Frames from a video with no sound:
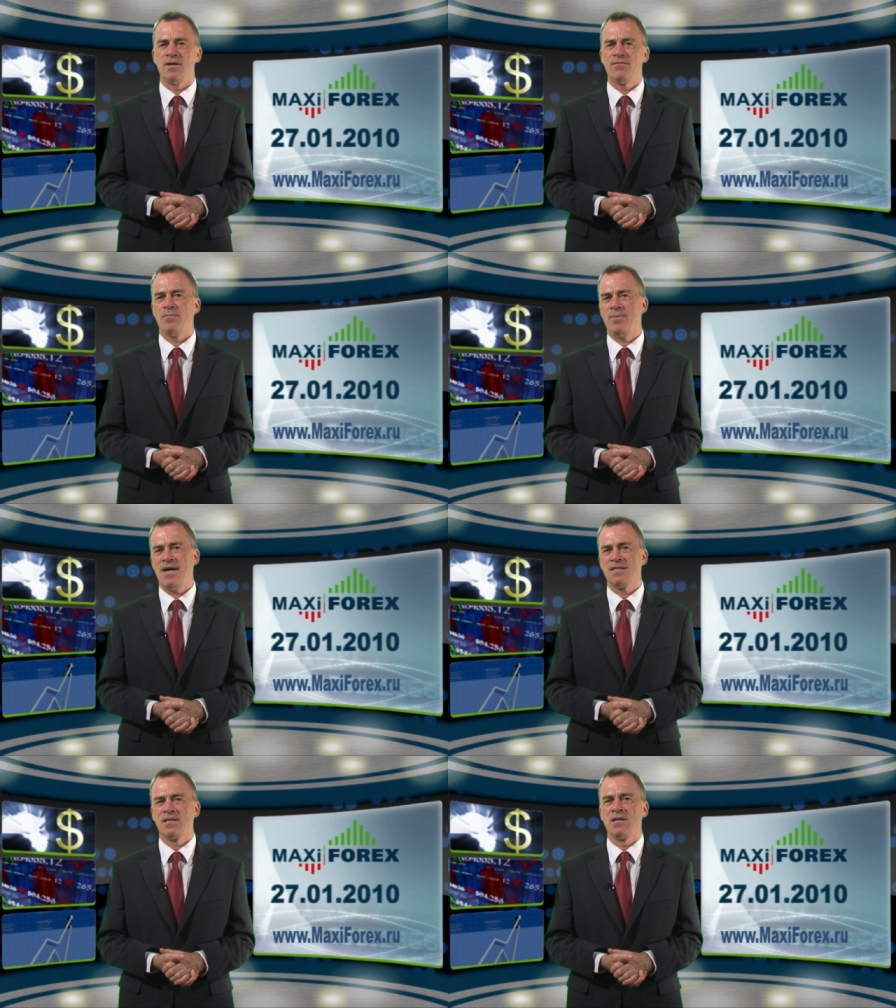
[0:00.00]
If the
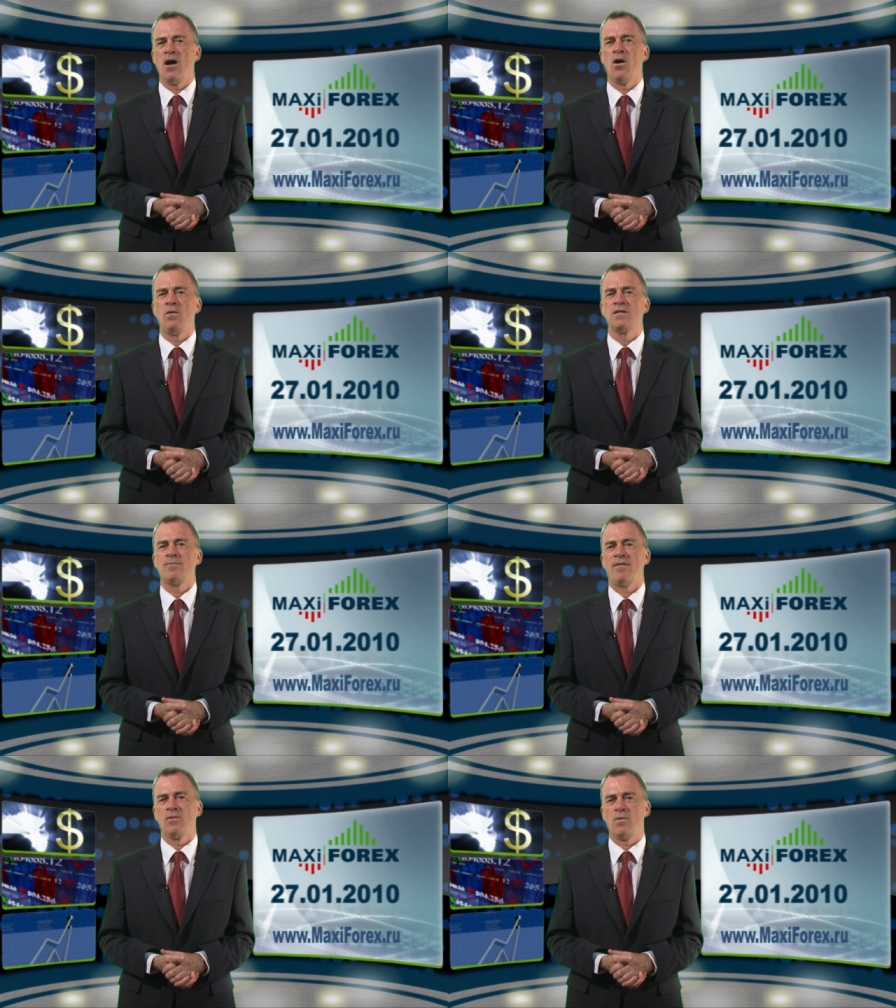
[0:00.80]
pair still holds
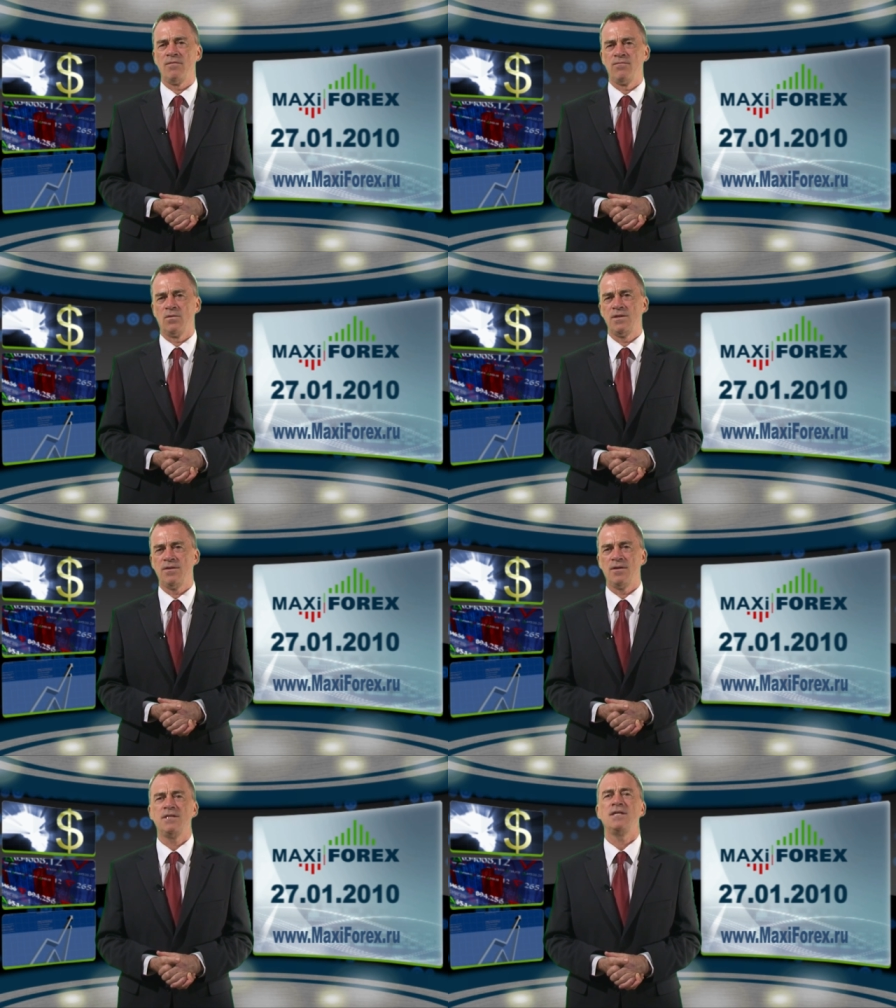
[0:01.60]
above the
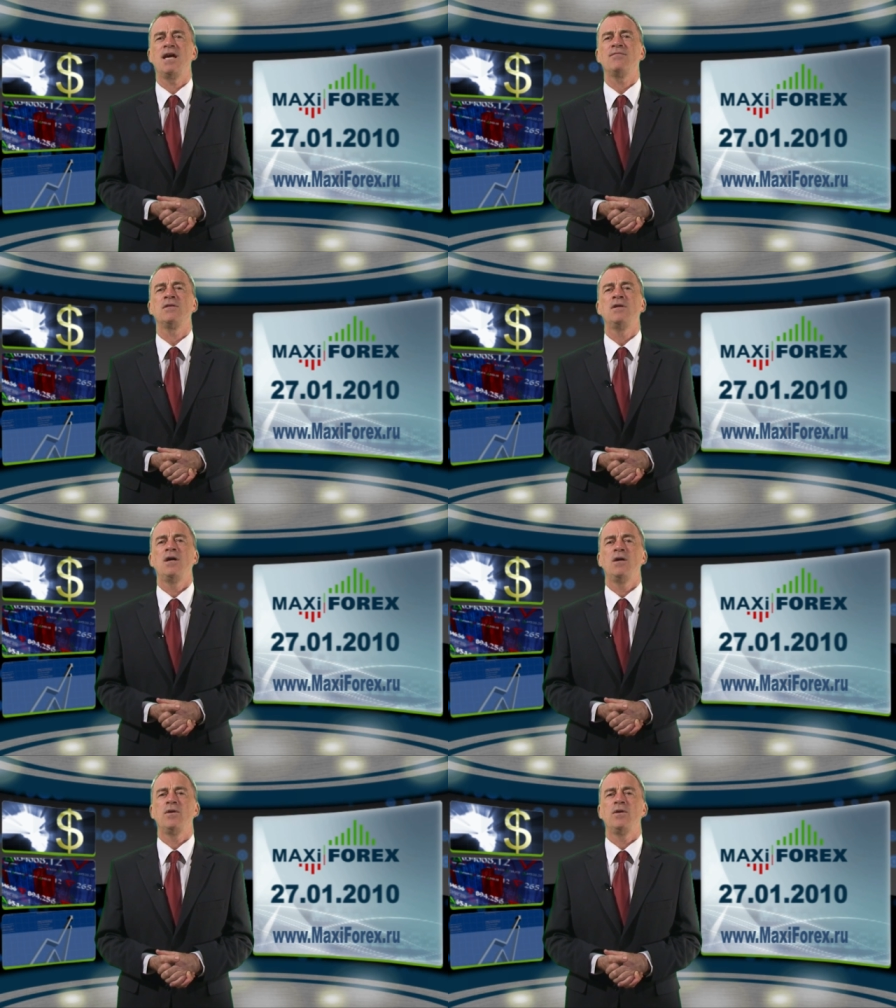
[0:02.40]
140.30 level,